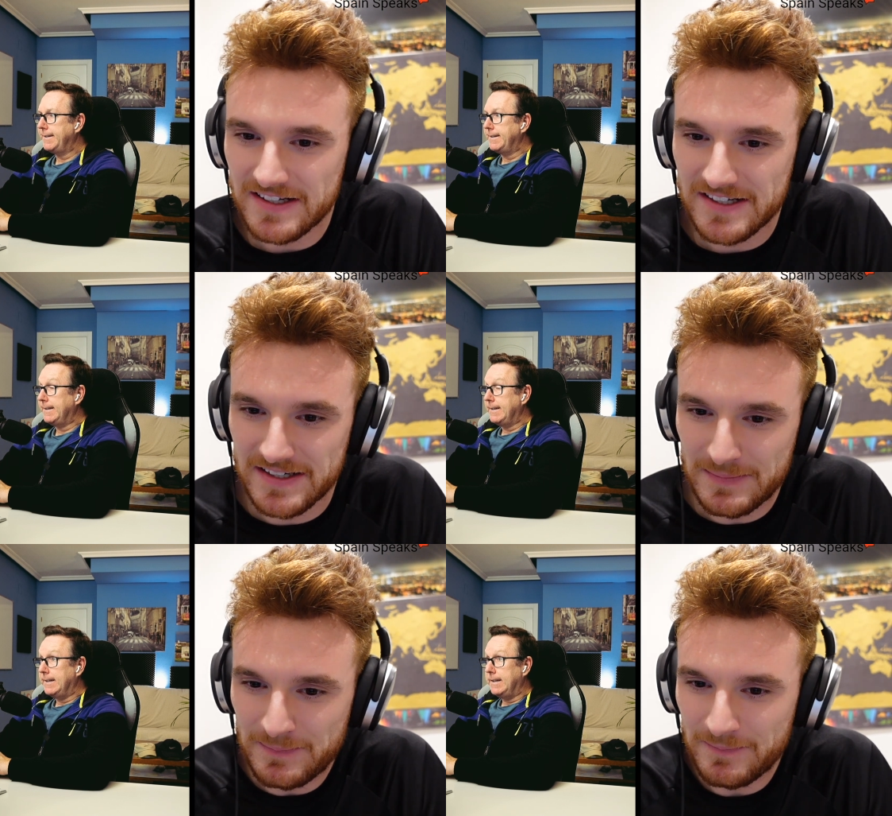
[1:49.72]

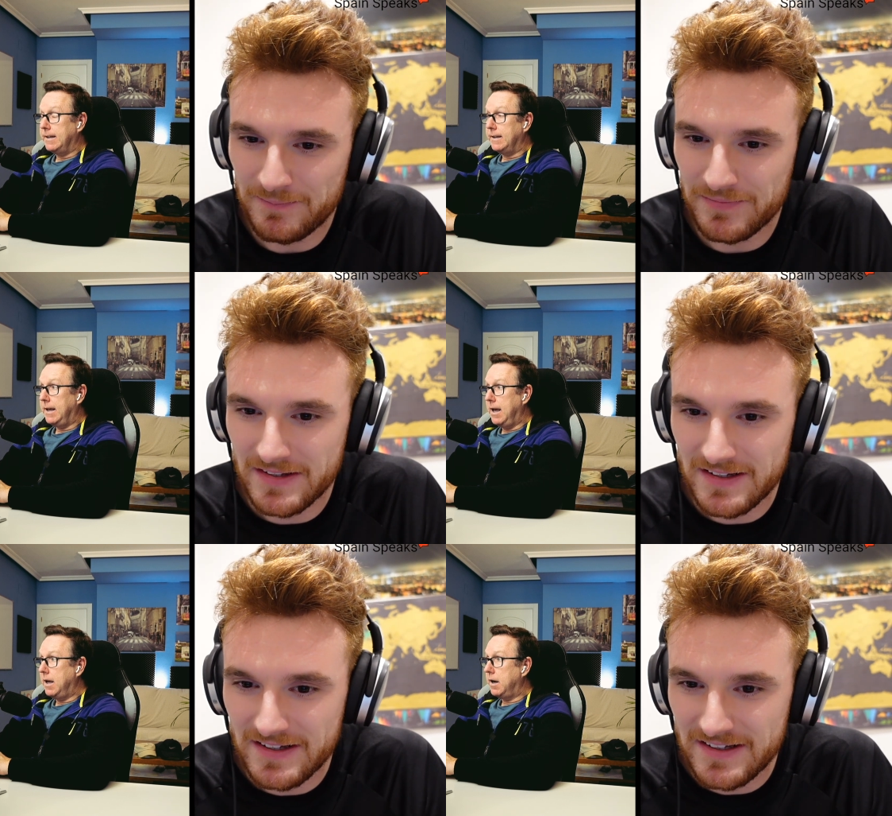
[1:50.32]
Speaker 1: Yeah.
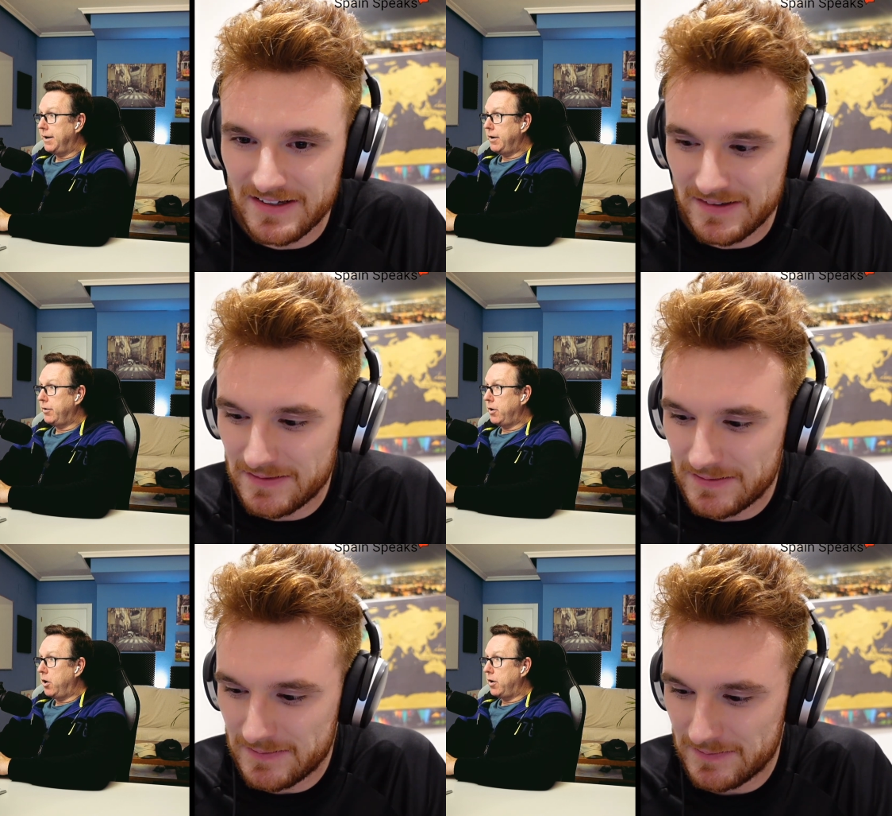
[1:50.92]
Speaker 2: Yeah, I
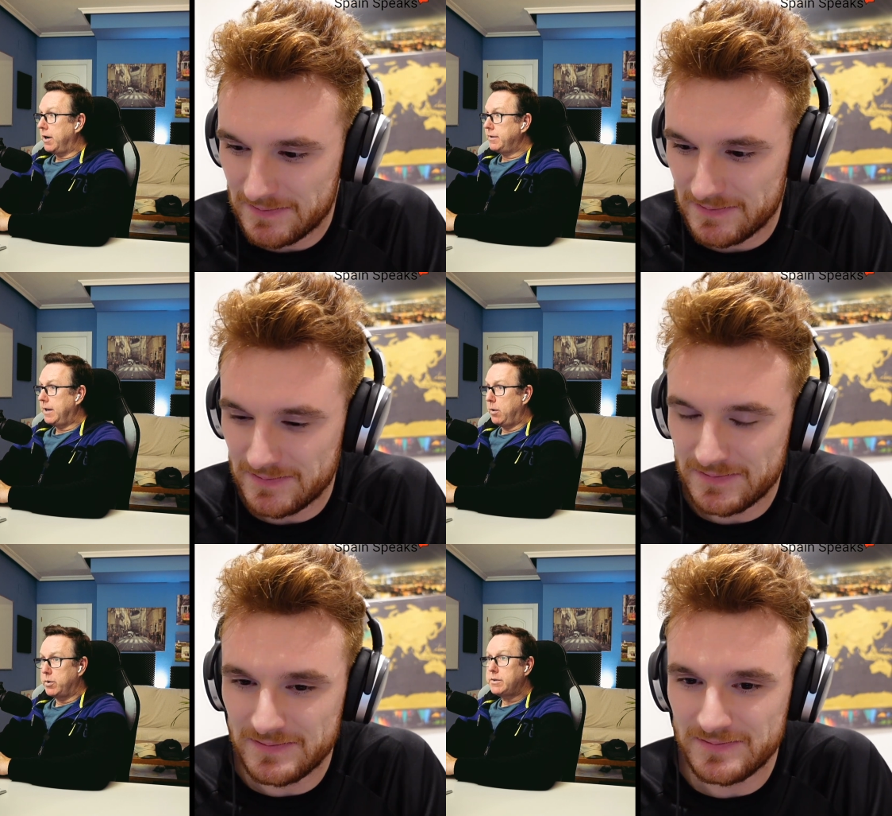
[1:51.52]
don't know. I,
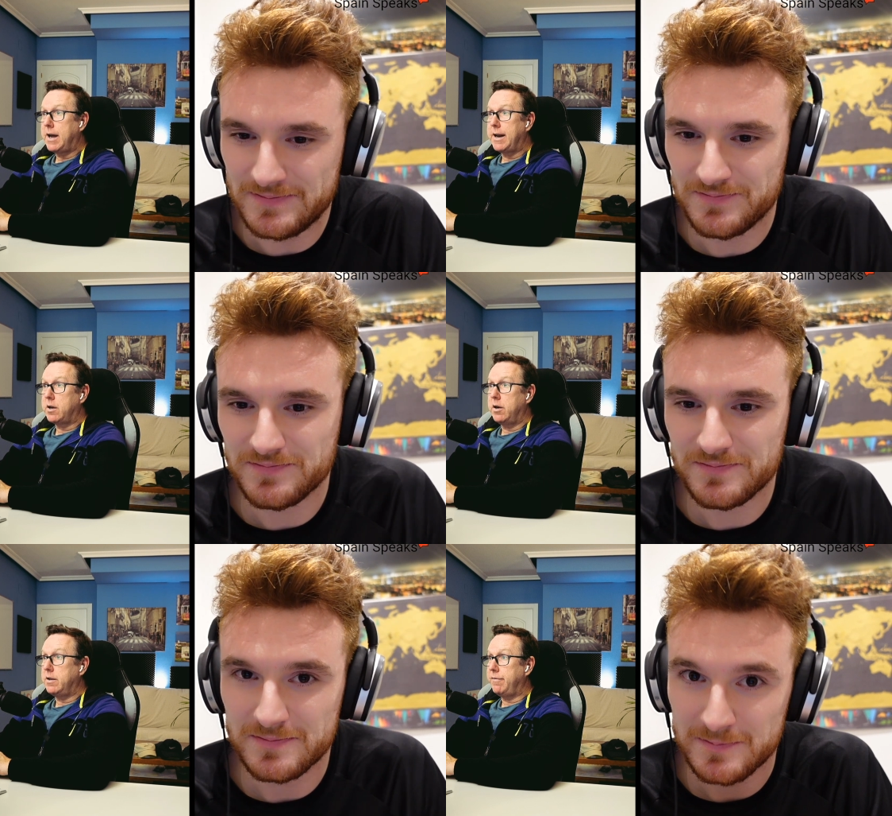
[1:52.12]
there was an
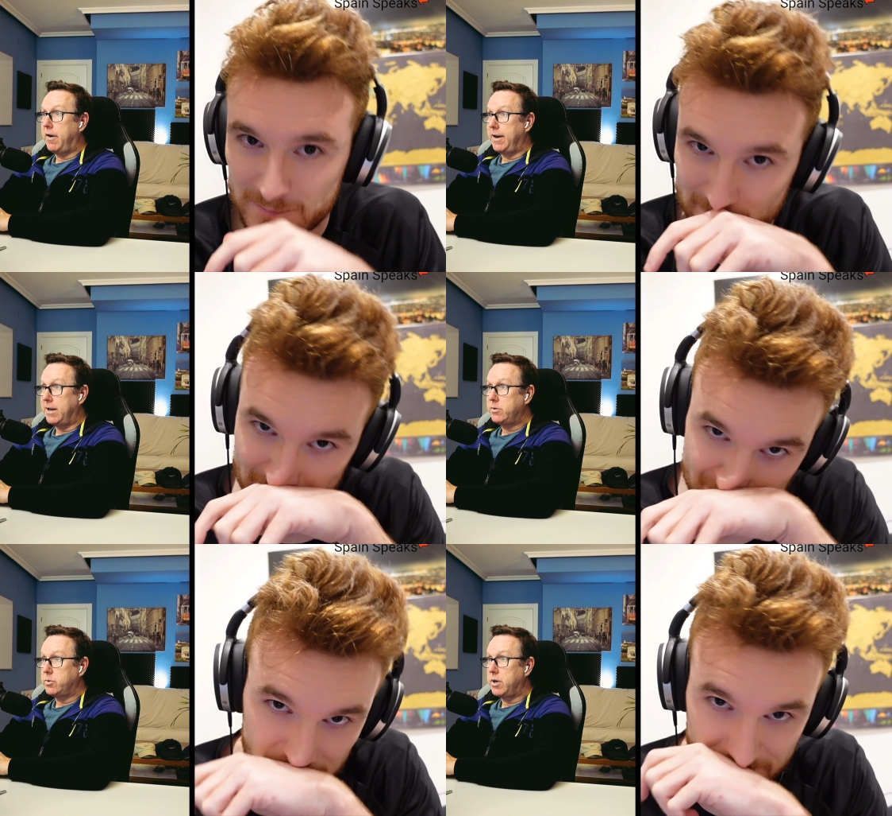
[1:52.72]
article in the
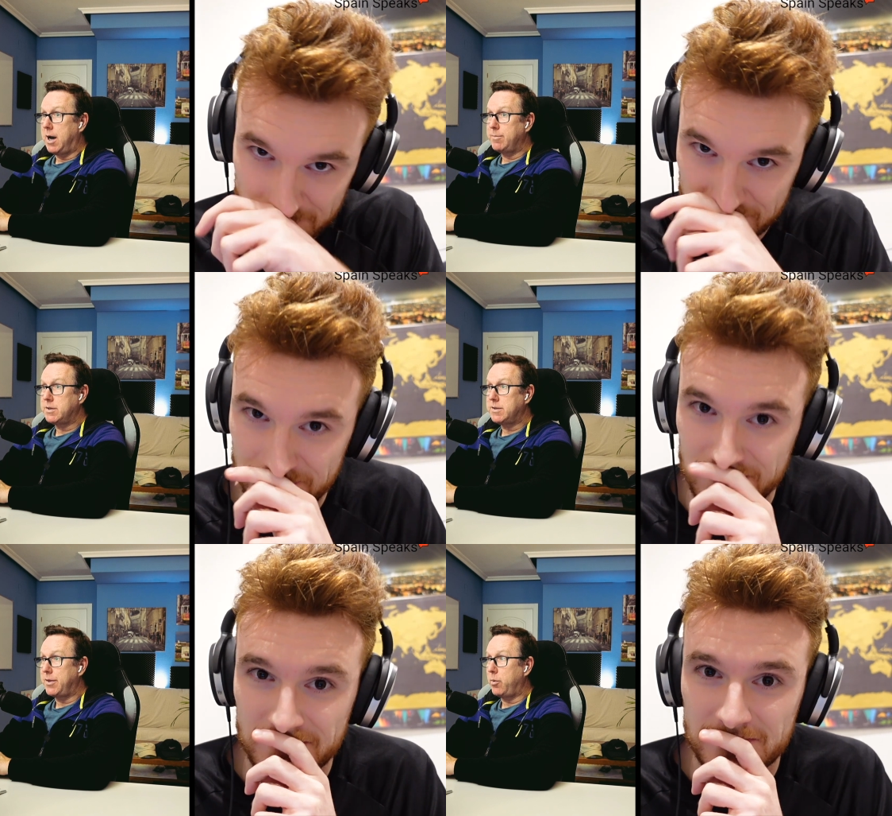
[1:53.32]
Financial Times.
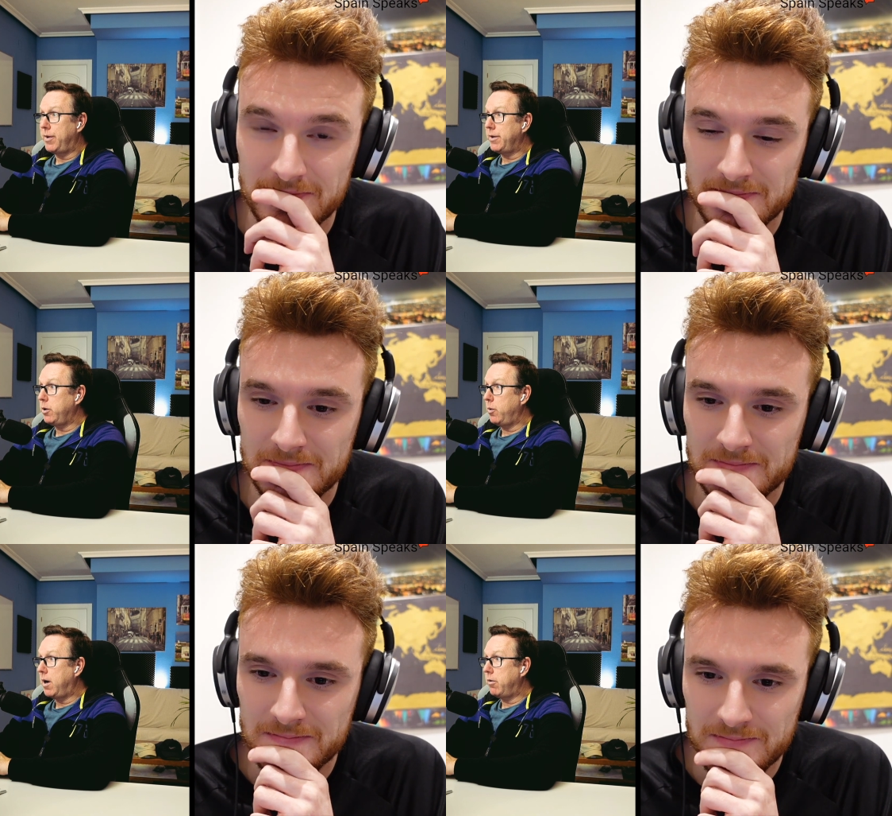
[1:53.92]
Is that the one
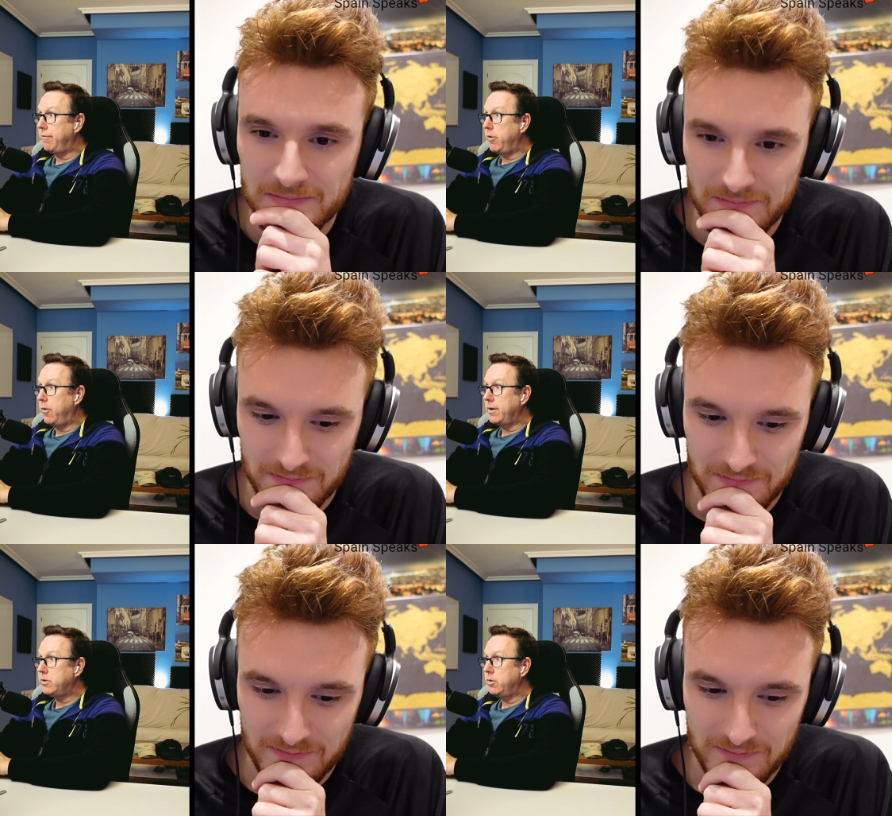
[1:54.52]
that you are
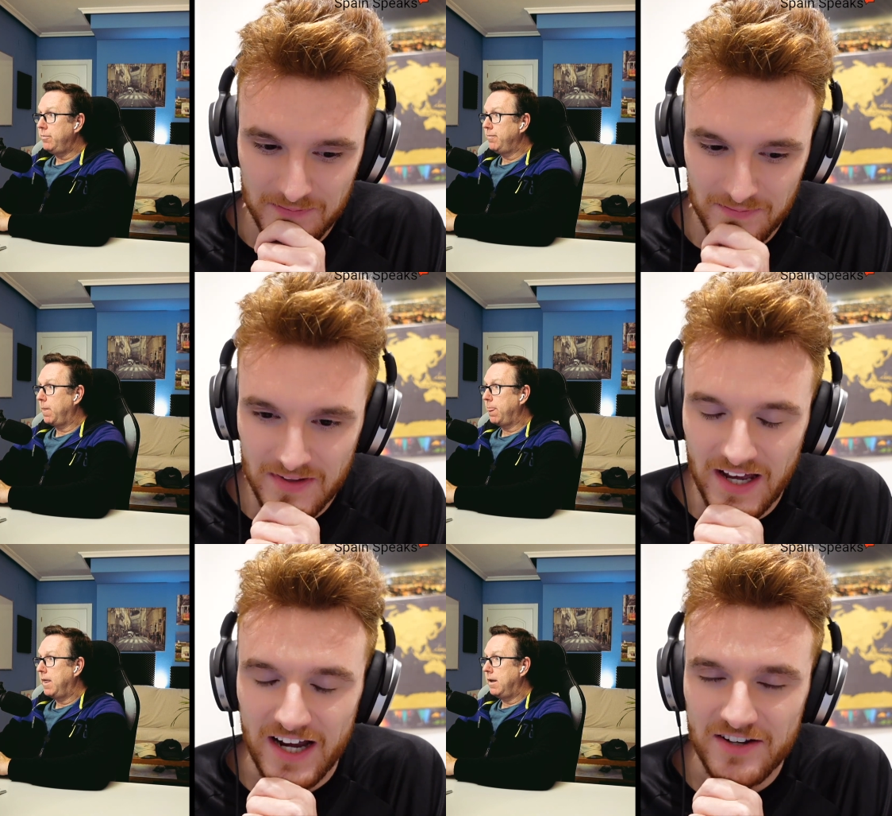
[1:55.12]
referring to?
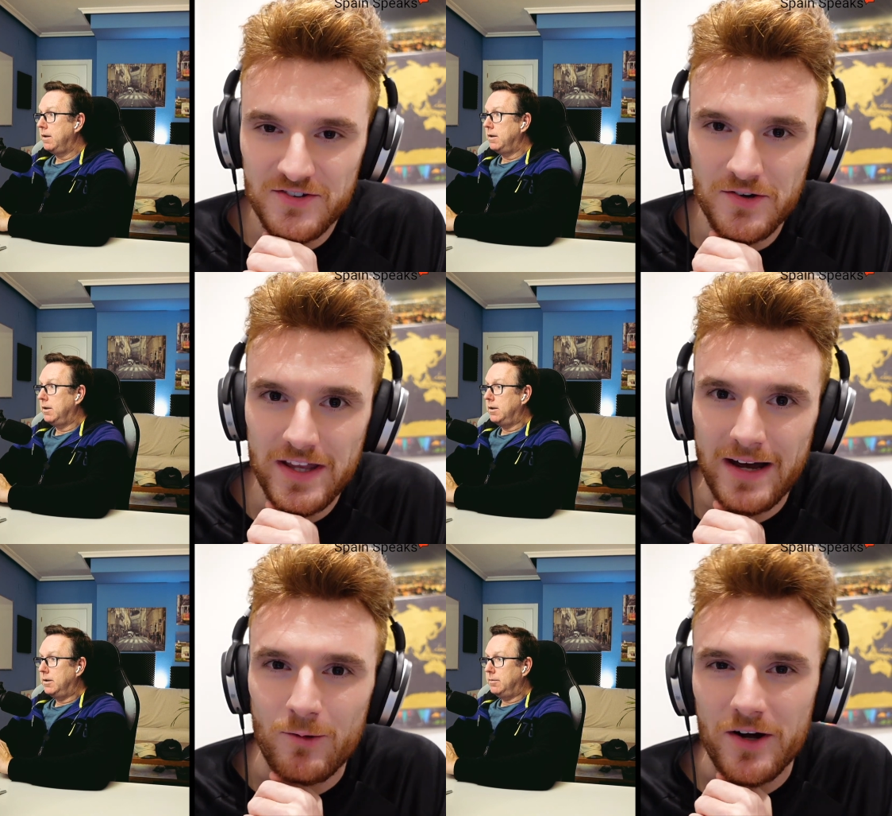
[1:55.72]
Speaker 1: I saw
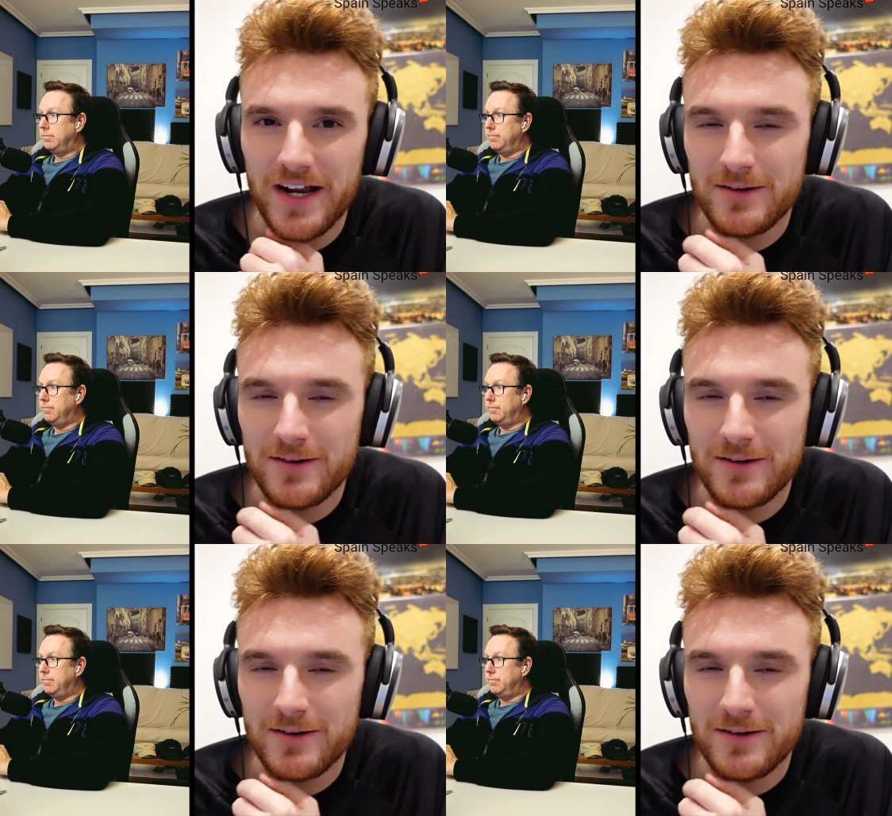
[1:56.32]
that one.